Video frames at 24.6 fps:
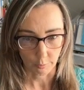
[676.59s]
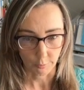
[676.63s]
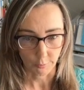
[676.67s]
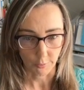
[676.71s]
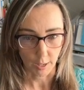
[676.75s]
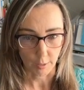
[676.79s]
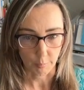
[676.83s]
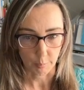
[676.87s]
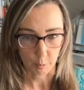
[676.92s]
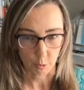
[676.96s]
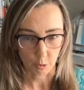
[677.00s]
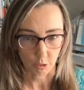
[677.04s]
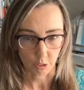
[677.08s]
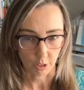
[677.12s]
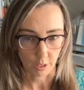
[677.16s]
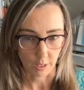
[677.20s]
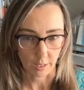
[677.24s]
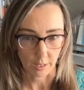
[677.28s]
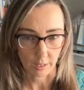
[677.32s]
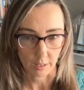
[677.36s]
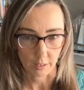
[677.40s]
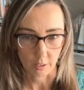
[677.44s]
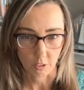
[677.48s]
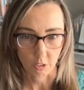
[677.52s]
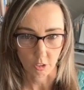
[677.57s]

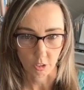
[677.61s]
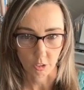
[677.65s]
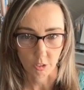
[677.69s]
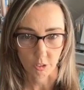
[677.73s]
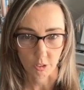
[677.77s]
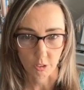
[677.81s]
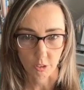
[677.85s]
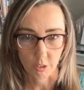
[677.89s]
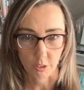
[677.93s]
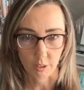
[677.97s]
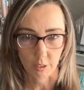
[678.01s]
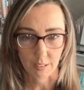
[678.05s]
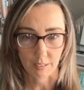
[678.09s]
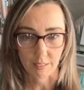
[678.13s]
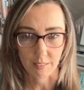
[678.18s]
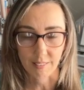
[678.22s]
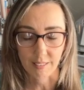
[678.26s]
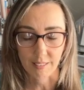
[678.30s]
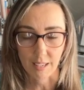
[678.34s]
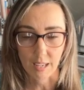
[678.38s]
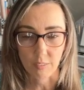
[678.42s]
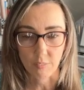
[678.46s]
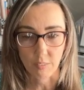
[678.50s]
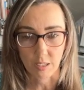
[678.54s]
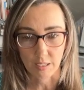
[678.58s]
5% just in
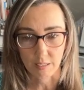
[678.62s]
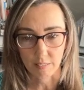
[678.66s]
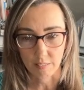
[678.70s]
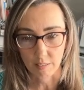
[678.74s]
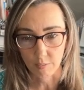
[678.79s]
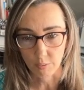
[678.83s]
savings